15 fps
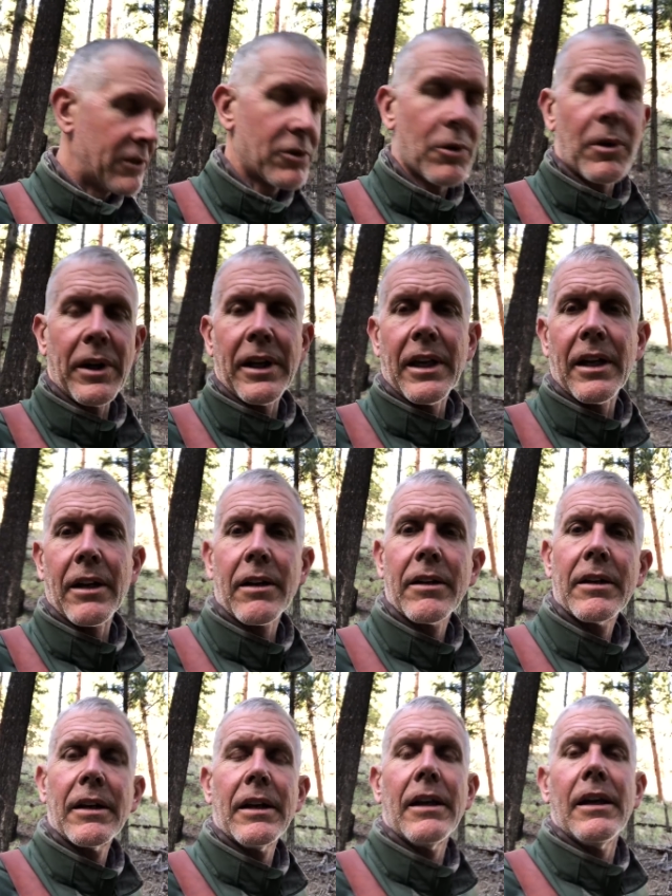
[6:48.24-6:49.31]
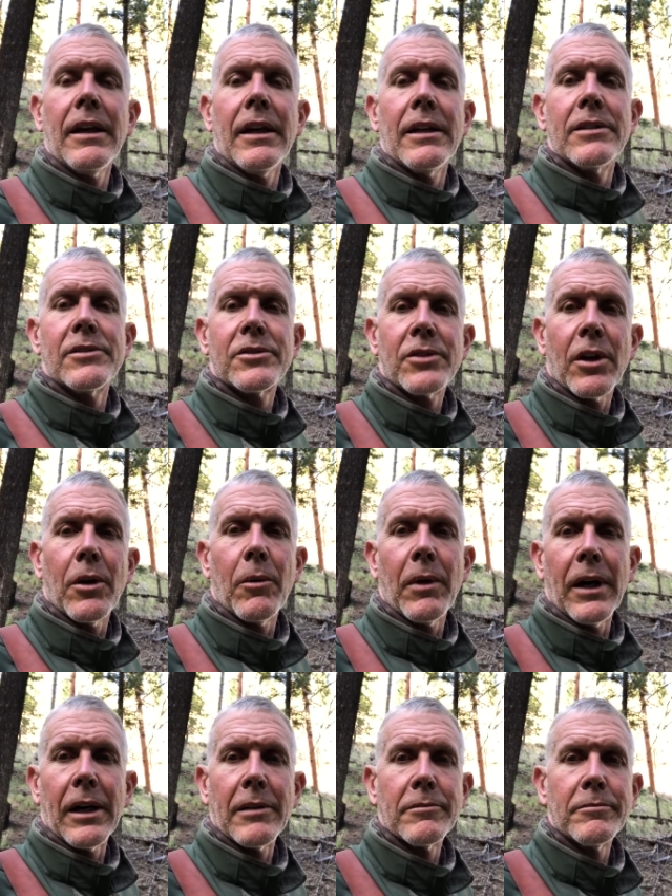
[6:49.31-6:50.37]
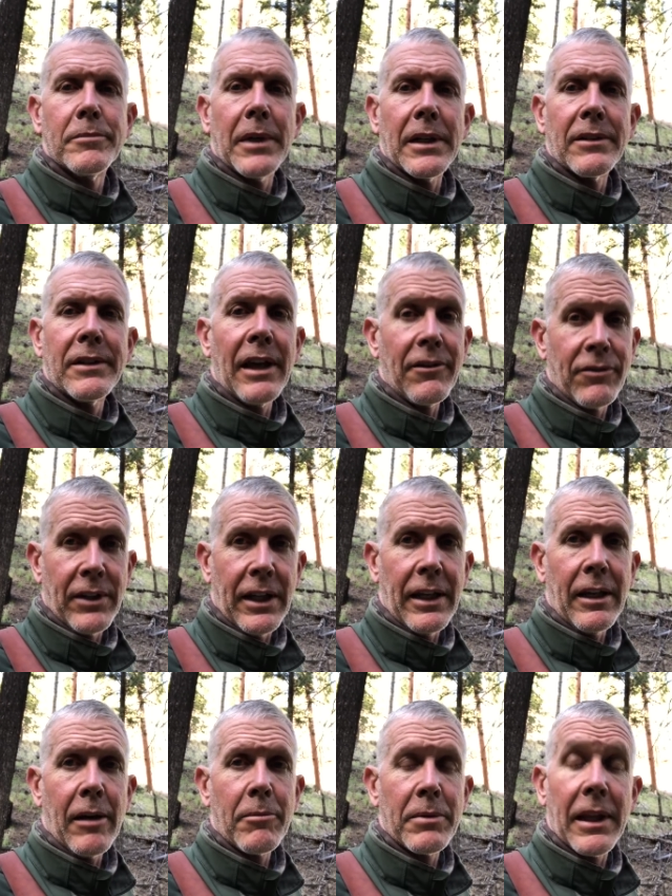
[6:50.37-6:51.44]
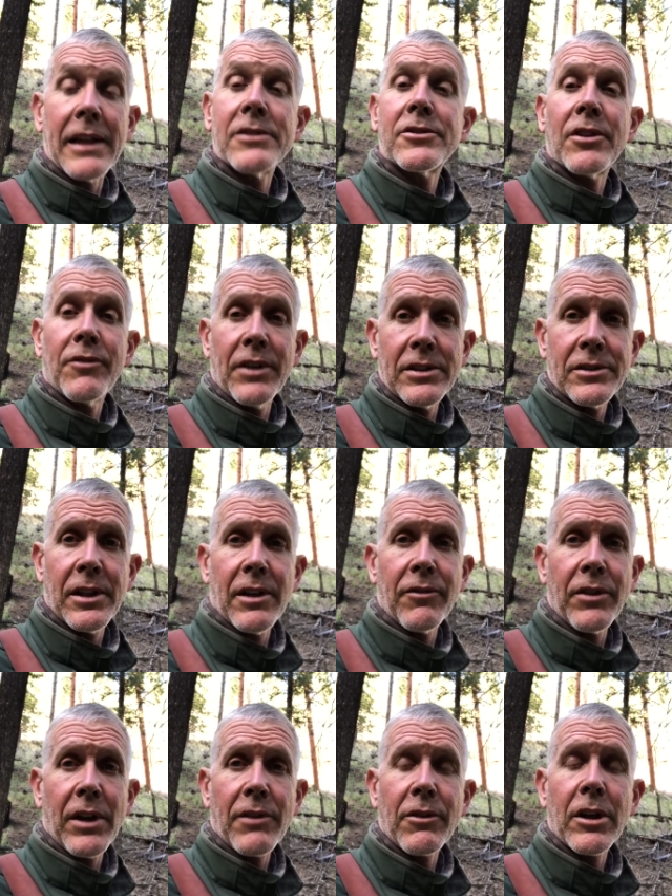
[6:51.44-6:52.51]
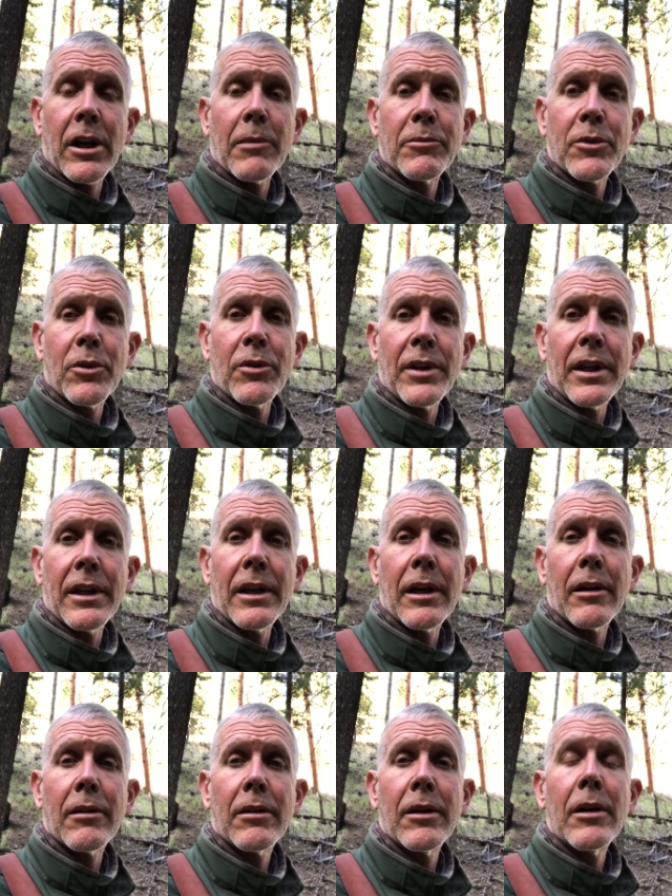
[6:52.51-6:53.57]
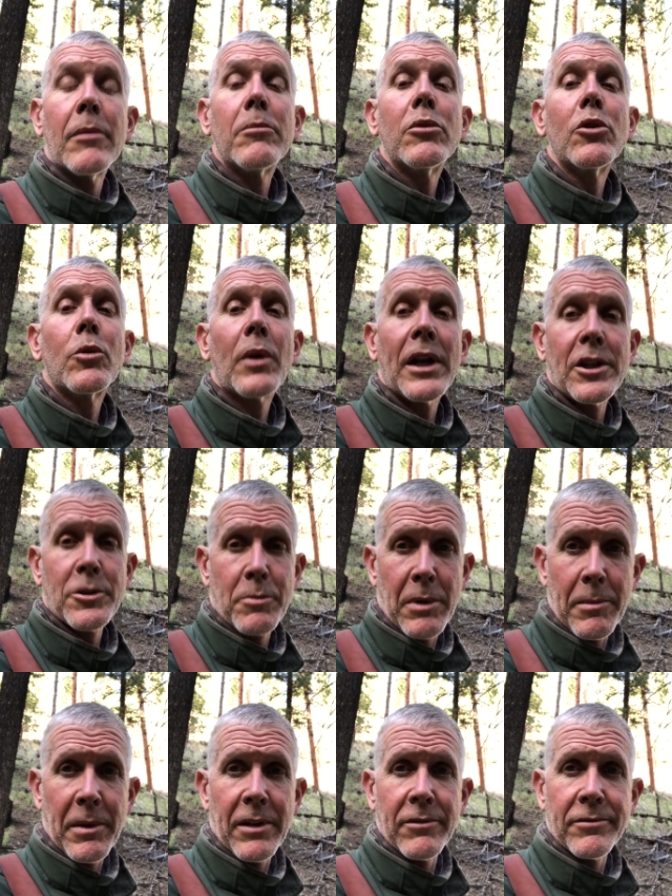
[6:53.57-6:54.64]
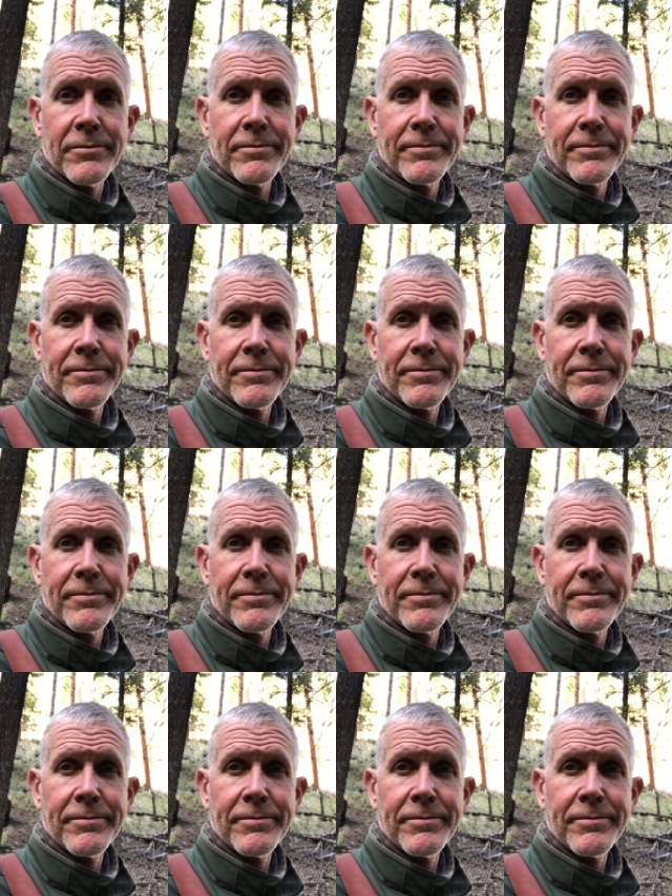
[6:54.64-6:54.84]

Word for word: Creek here. So, but definitely a place to visit if you ever come to the Blue Range Primitive.